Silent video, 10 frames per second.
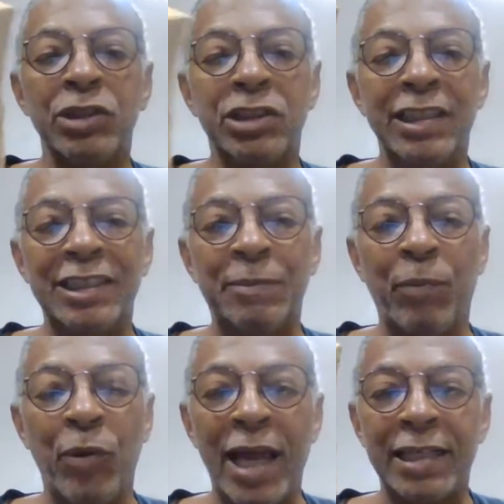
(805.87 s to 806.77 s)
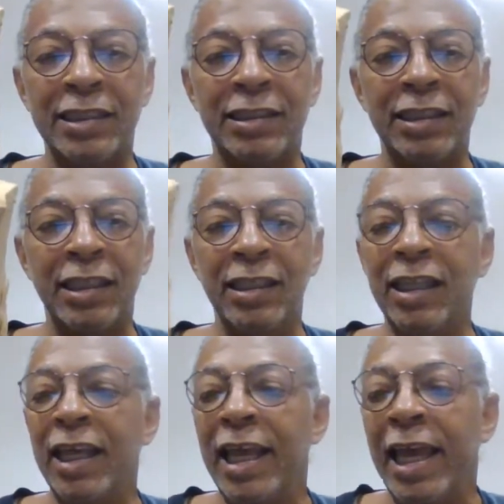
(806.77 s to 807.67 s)
just practicing
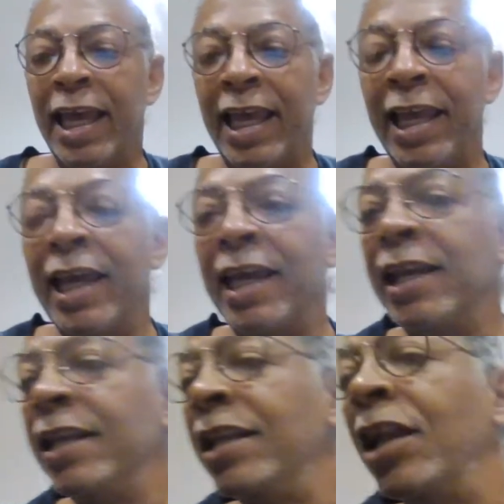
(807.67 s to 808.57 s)
and